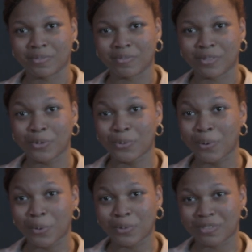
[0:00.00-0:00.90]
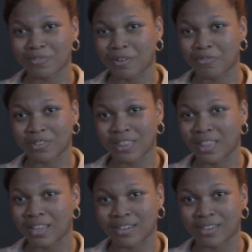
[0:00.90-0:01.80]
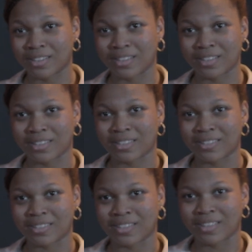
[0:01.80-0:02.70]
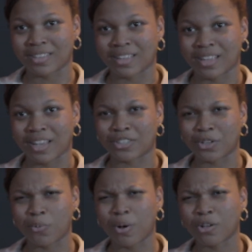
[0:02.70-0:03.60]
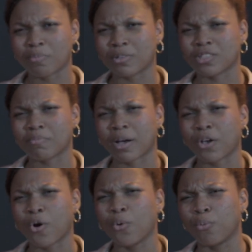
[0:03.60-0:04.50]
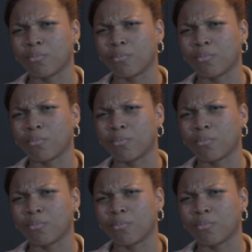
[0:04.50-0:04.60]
you old and reverent then, I shall welcome into my home